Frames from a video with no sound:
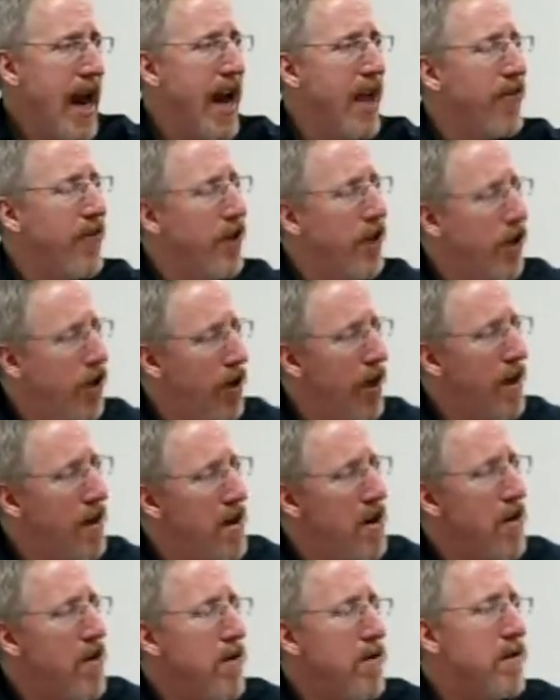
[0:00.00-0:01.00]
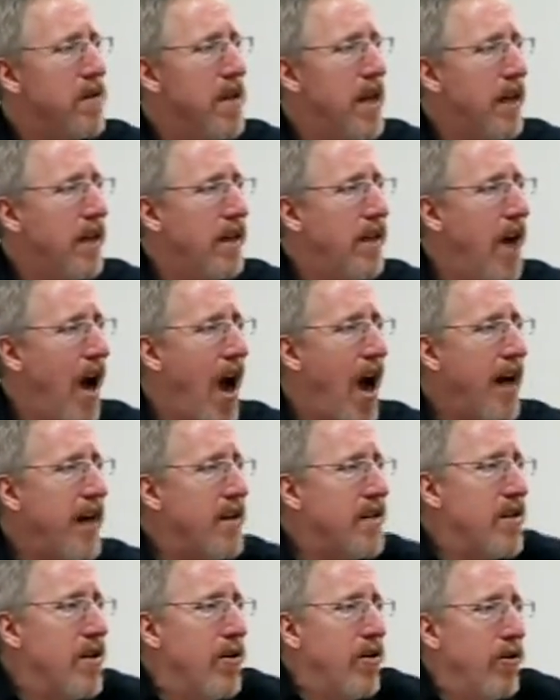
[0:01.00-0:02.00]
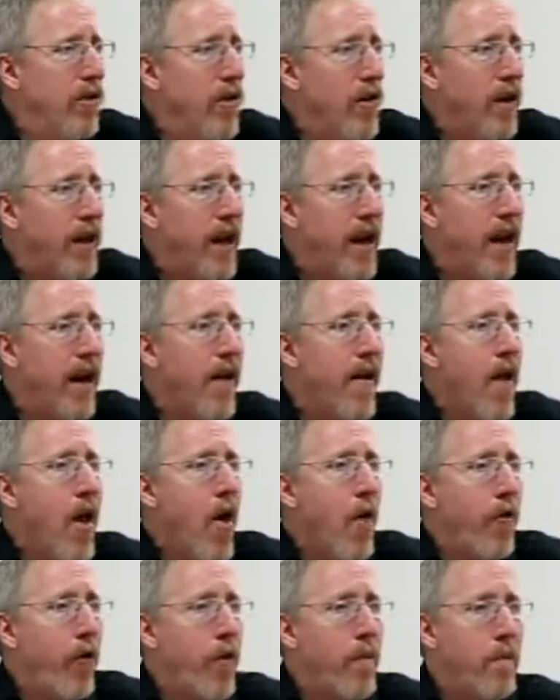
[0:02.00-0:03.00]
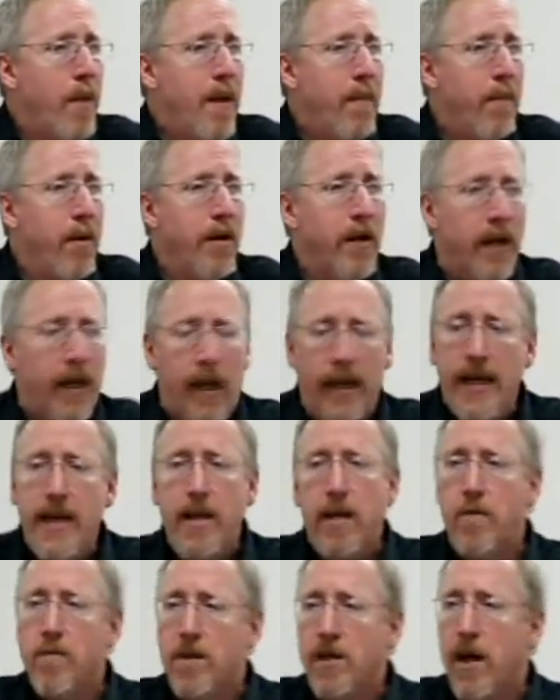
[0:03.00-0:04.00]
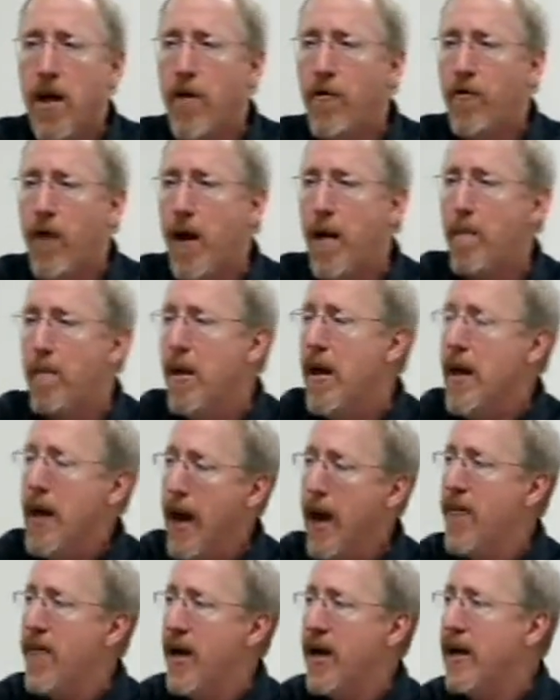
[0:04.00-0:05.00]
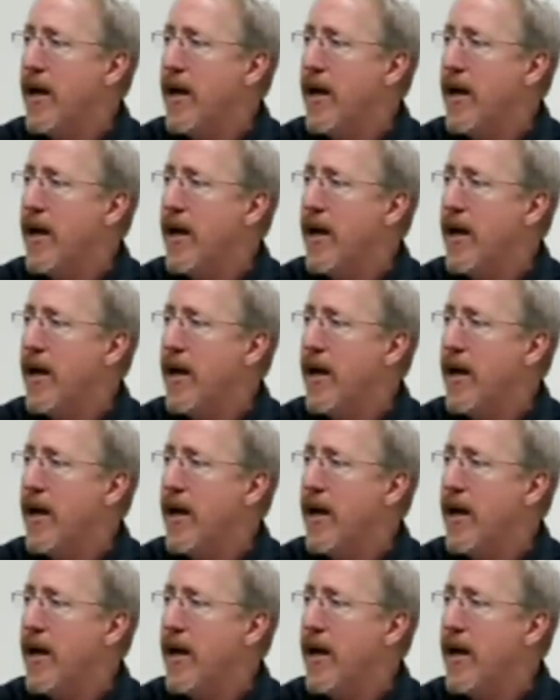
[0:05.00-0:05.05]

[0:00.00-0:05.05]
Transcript: And the good news that God isn't looking for people to clean themselves up and